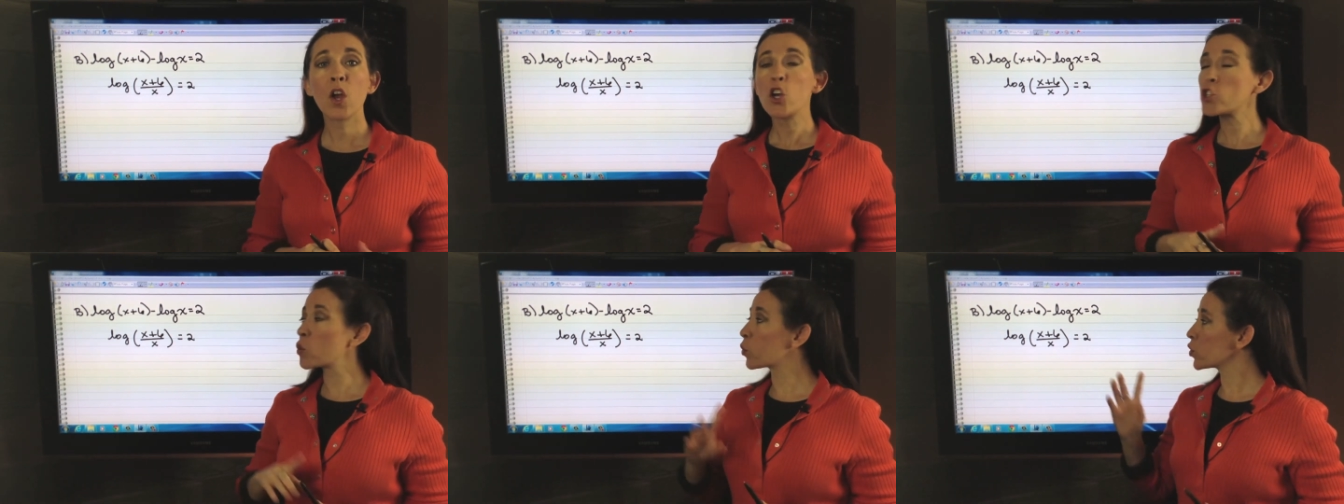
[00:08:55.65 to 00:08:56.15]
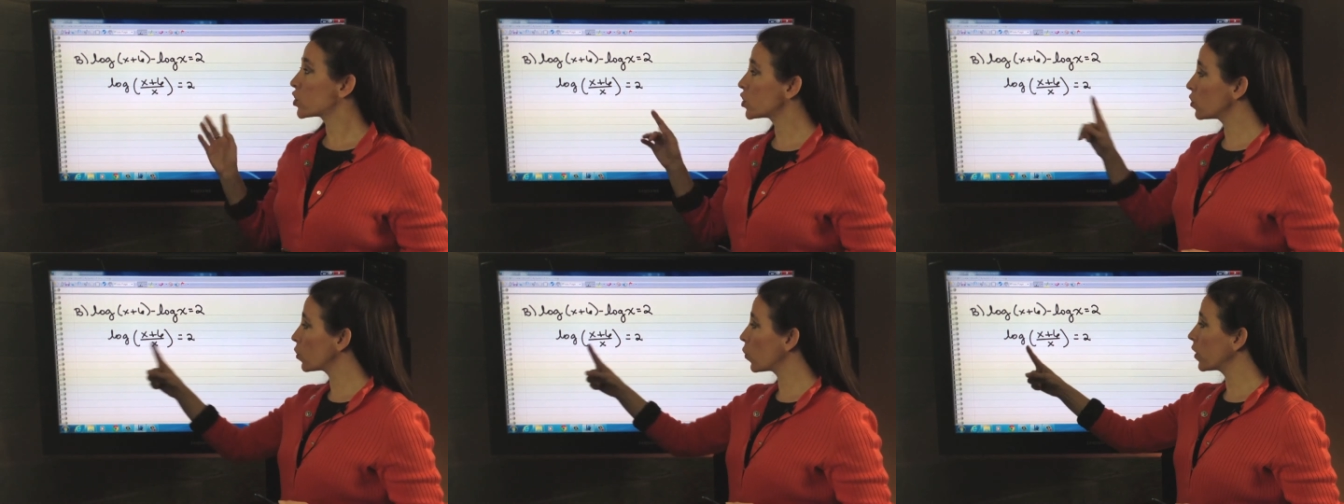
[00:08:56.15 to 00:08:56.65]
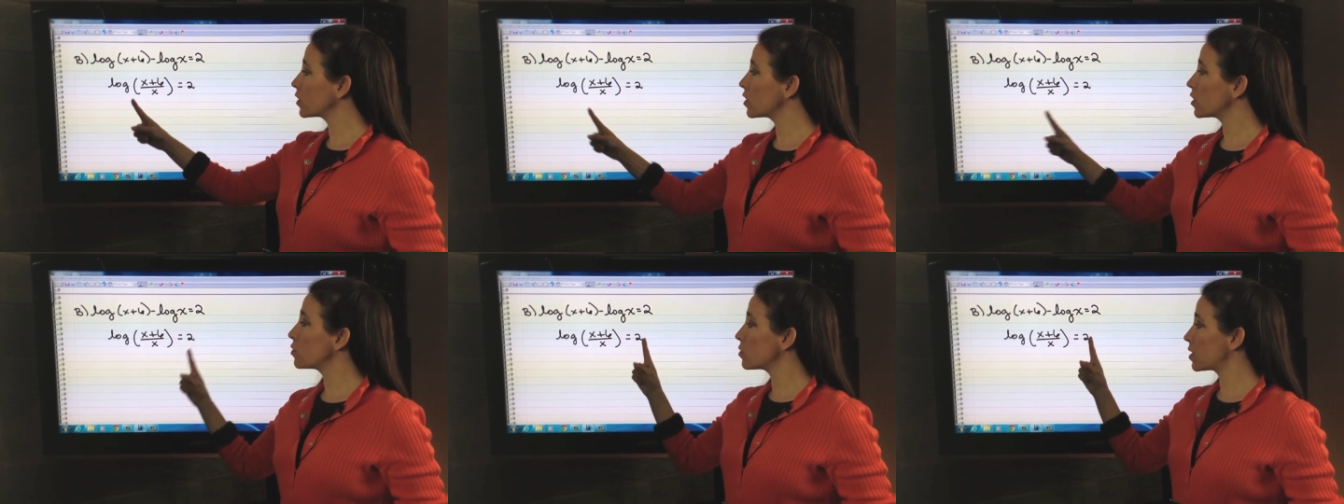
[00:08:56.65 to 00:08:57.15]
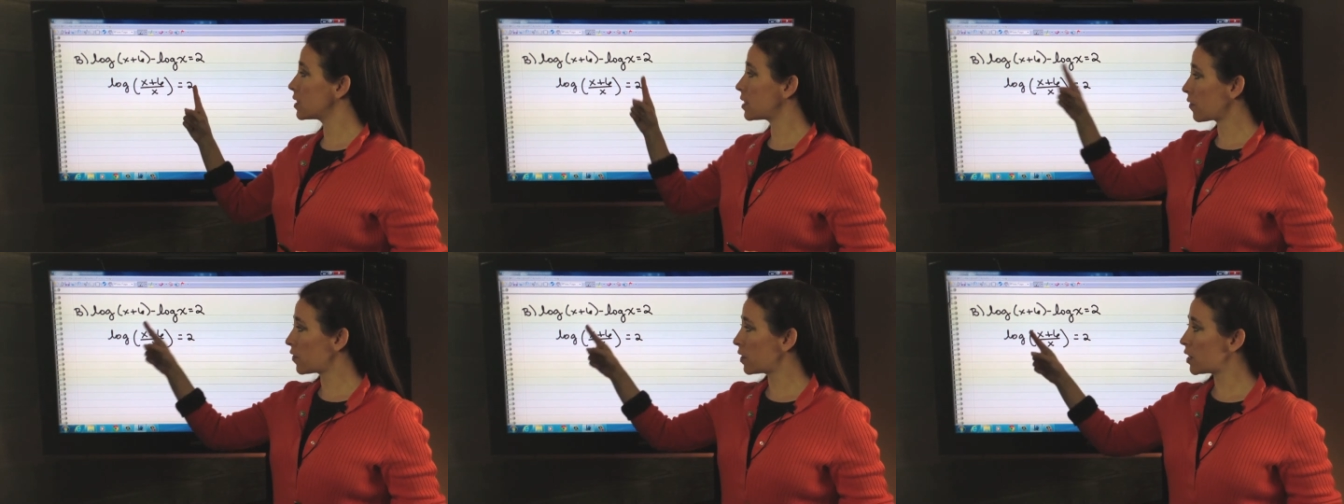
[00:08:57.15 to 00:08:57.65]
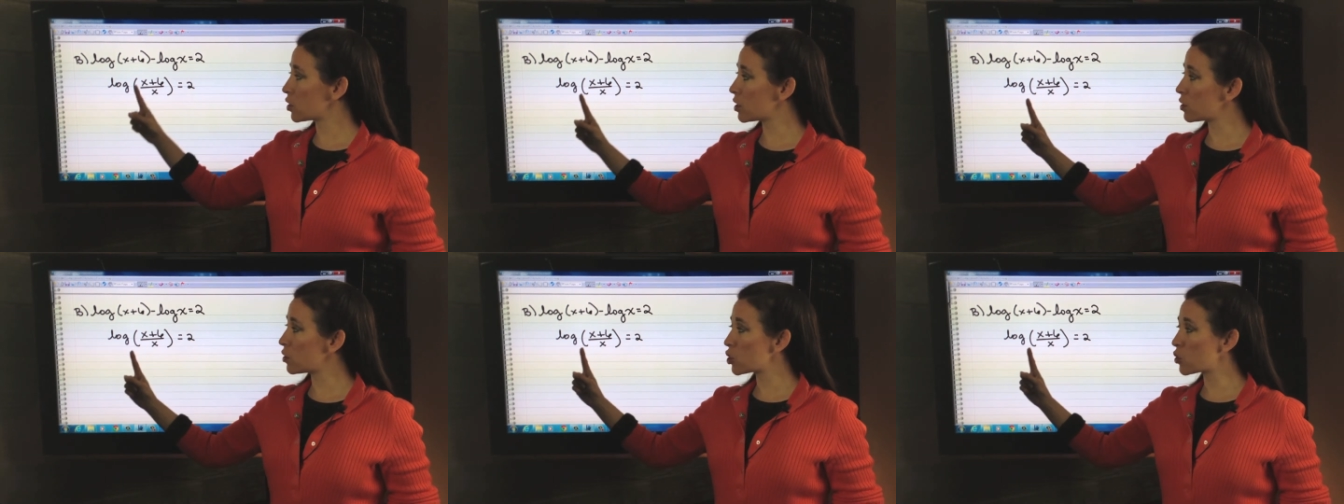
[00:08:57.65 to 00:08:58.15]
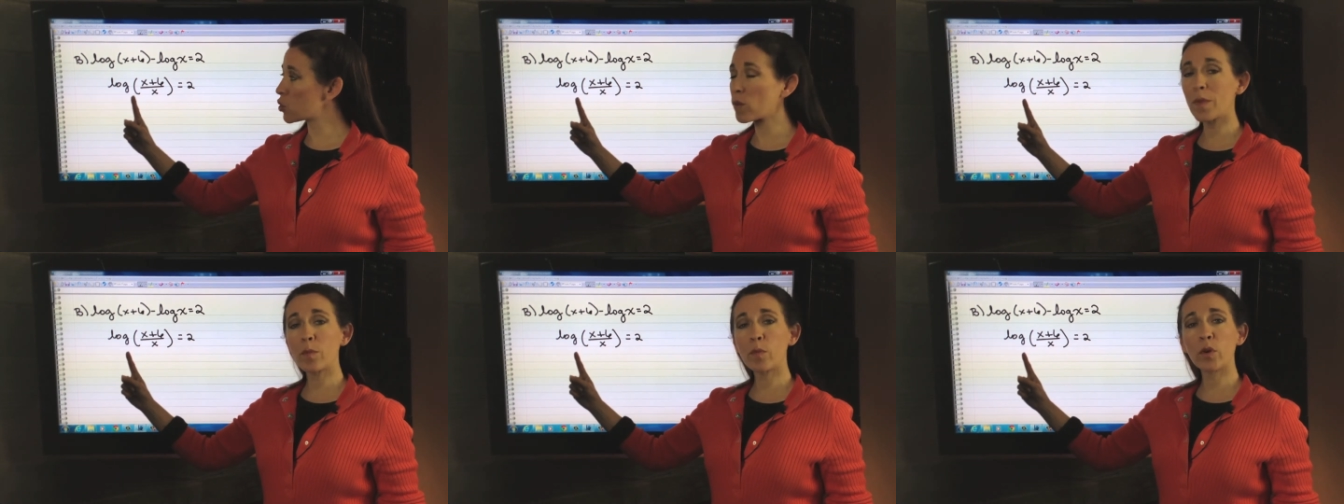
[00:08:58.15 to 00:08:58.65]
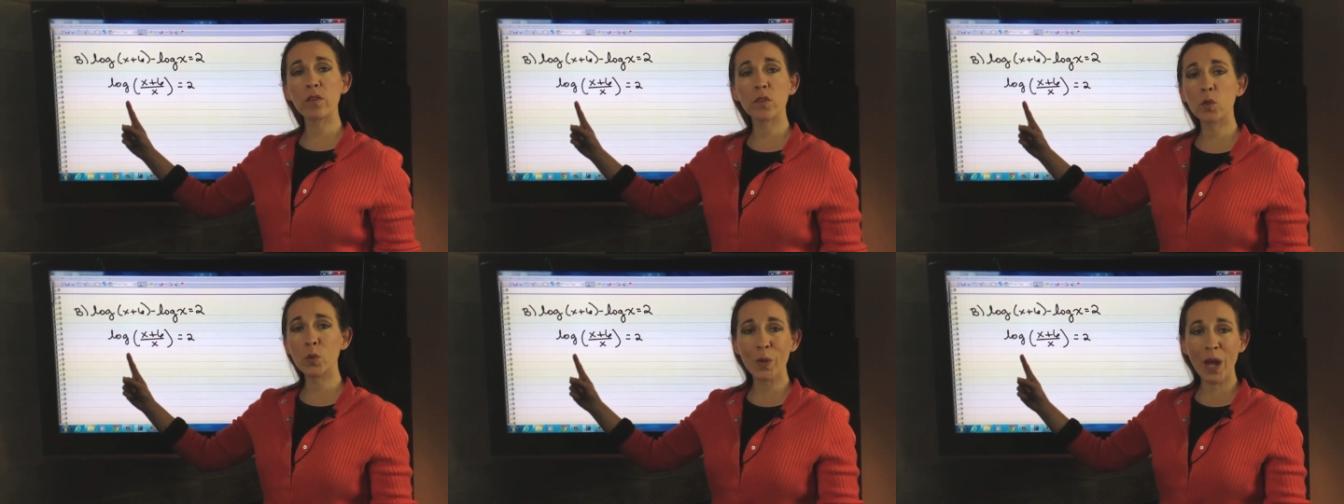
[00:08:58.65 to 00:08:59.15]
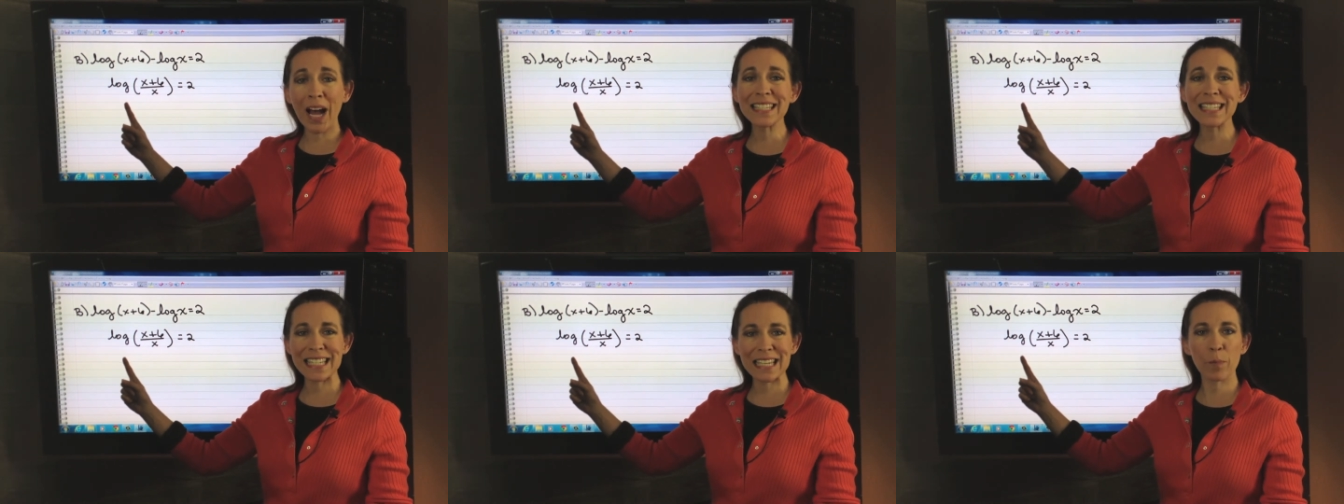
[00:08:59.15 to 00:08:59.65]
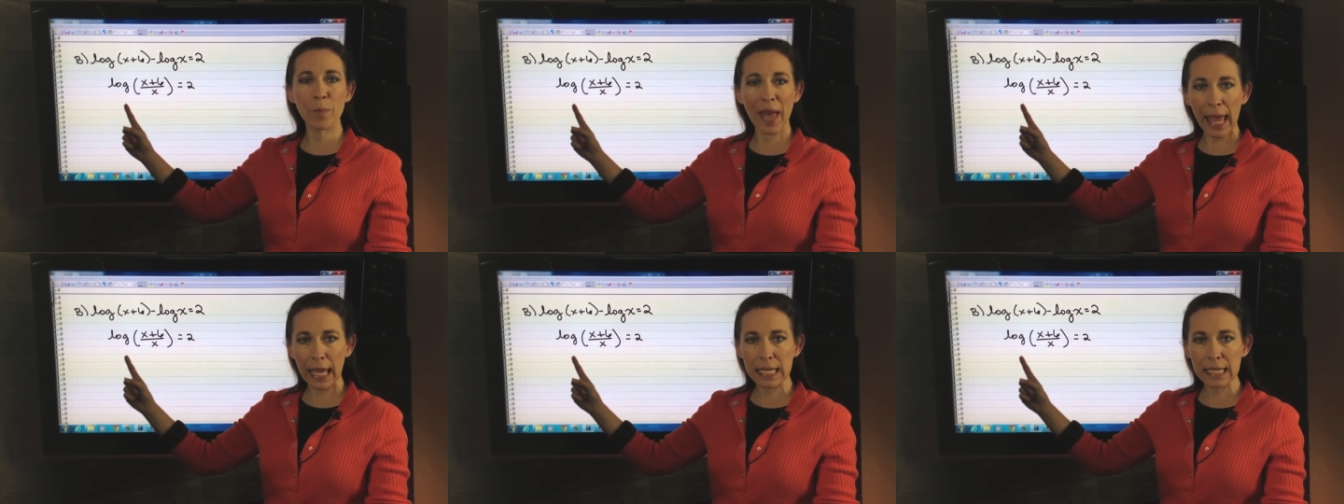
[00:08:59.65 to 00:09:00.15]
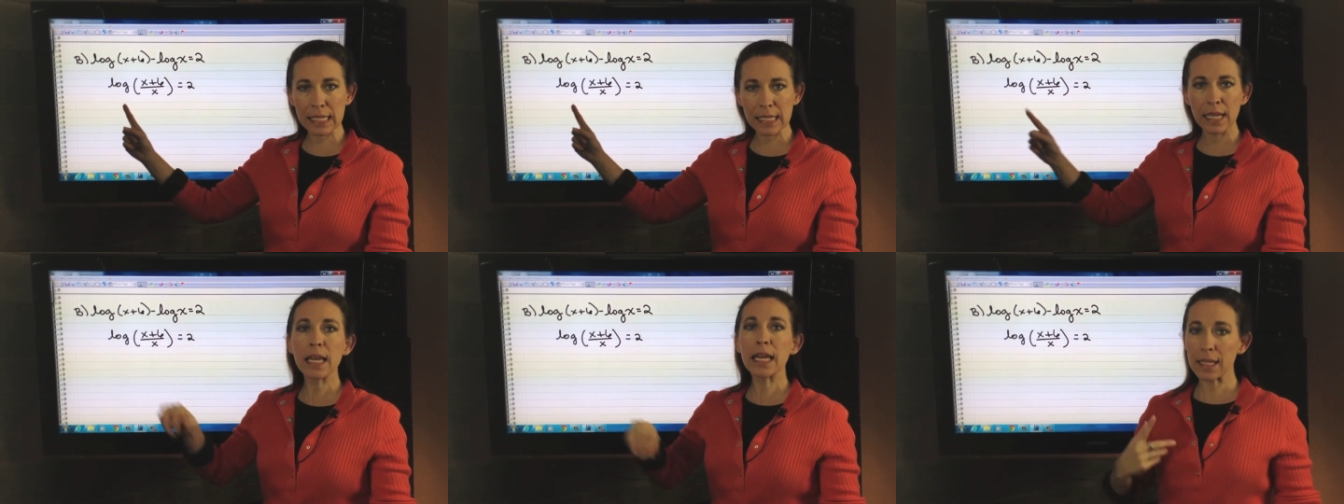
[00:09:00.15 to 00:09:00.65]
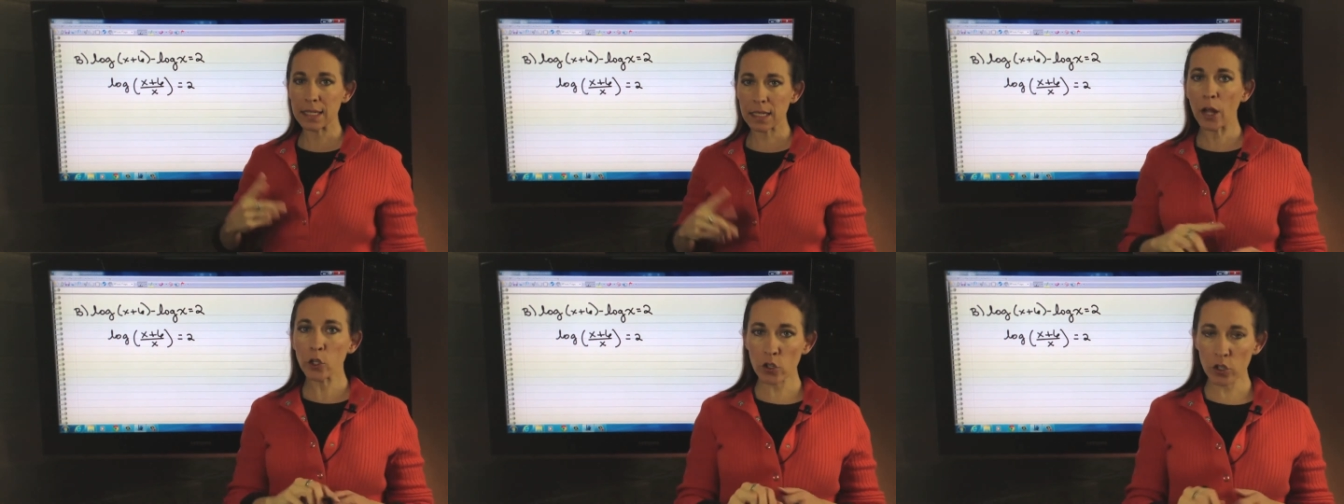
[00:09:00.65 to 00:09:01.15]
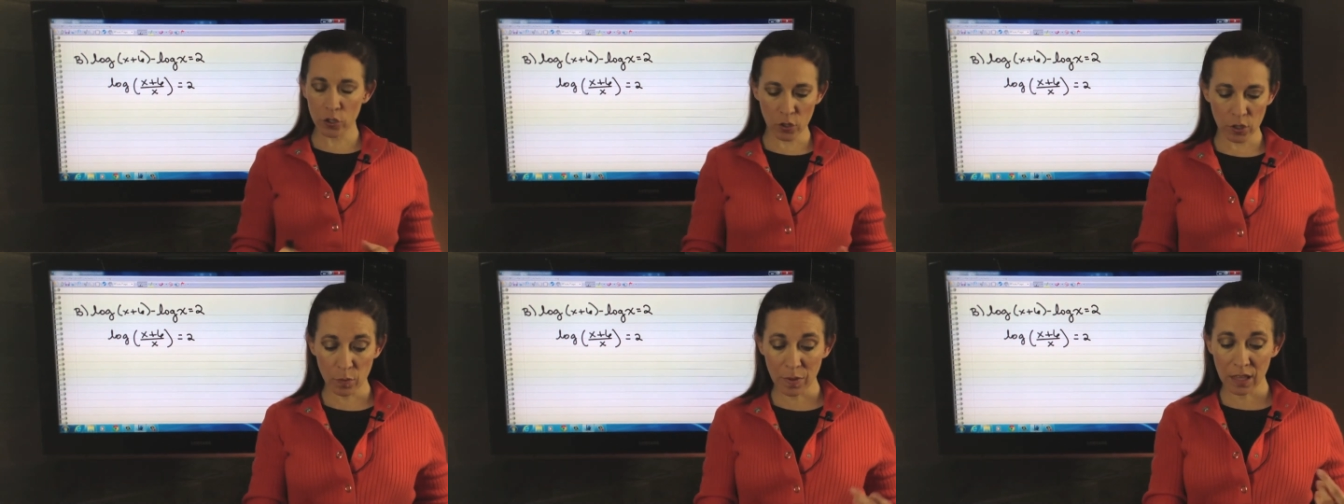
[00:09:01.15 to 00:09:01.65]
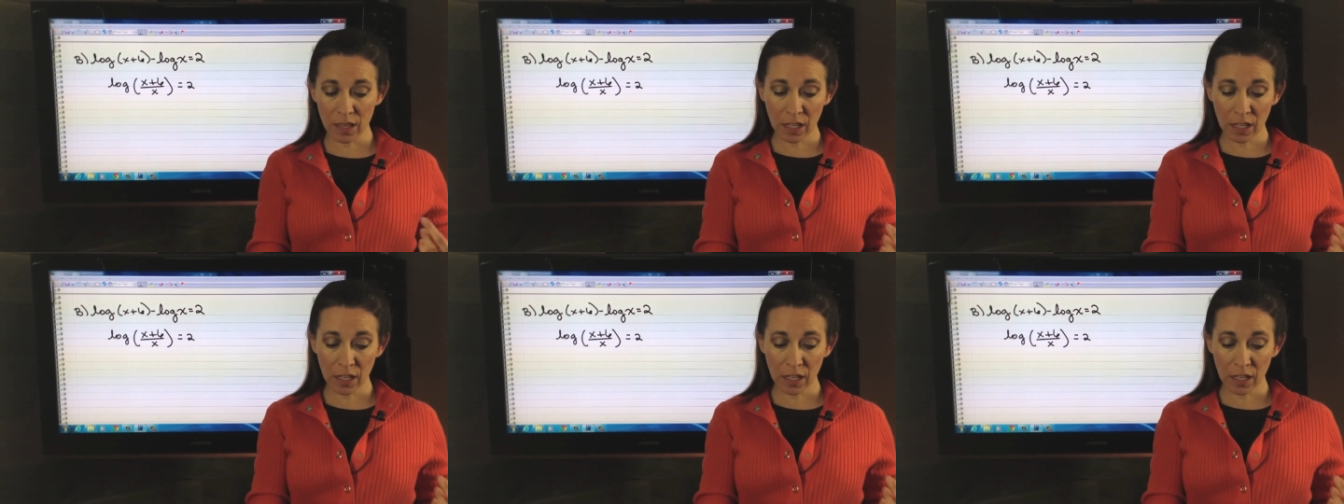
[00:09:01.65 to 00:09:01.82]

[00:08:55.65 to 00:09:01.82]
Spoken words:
So we're still going to use the definition. Just remember, if you do not see a base, it's understood to be the